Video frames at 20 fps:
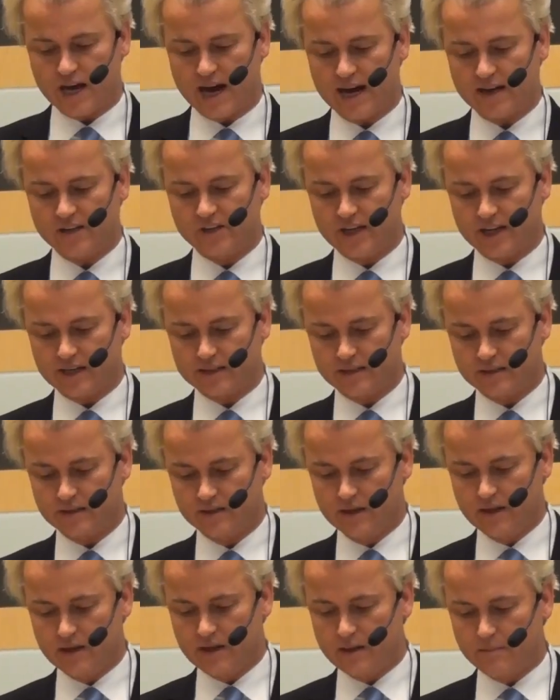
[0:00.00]
was hijacked
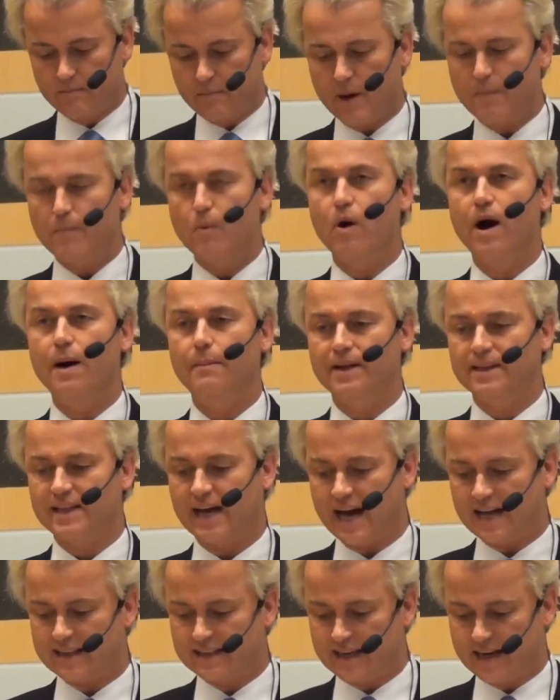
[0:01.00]
by Mohammed
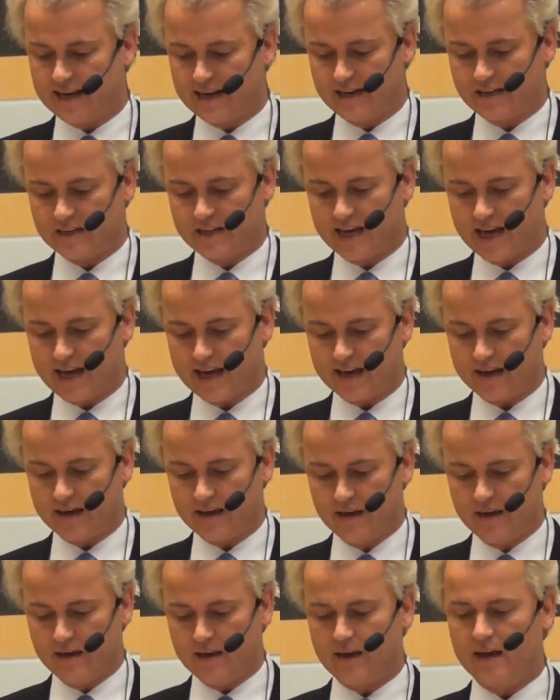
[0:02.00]
Atta and his
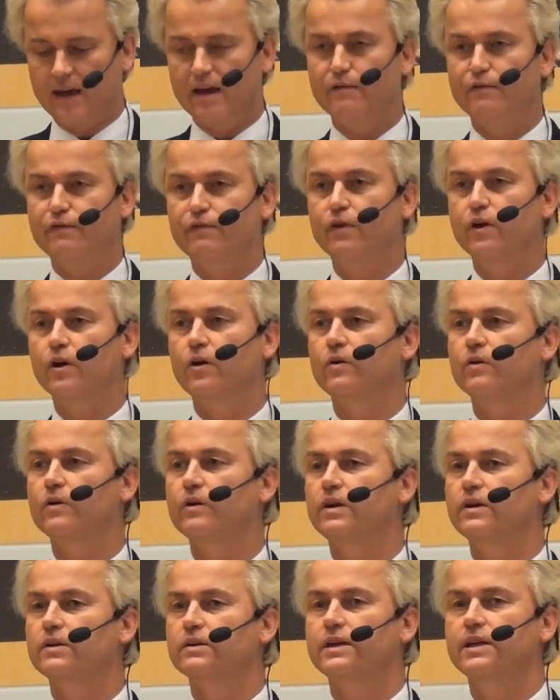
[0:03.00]
gang and
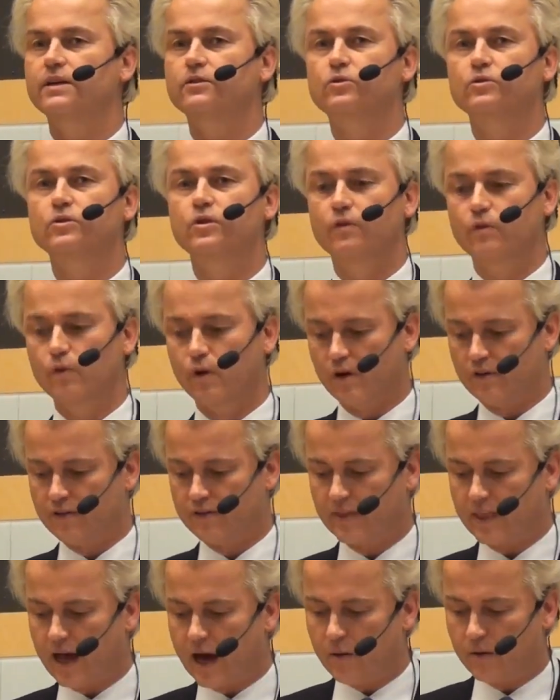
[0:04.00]
flown into the
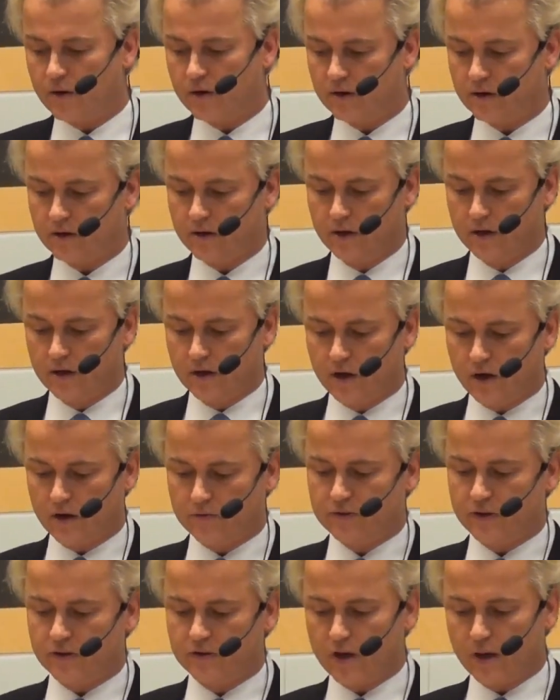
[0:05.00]
North Tower
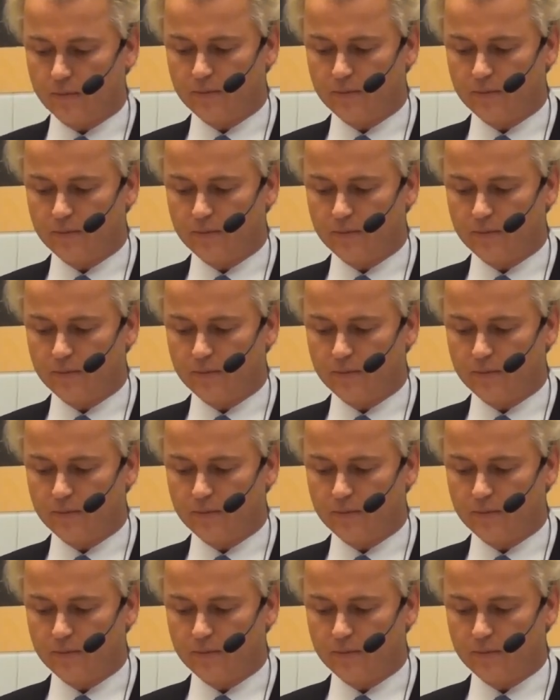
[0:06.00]
of the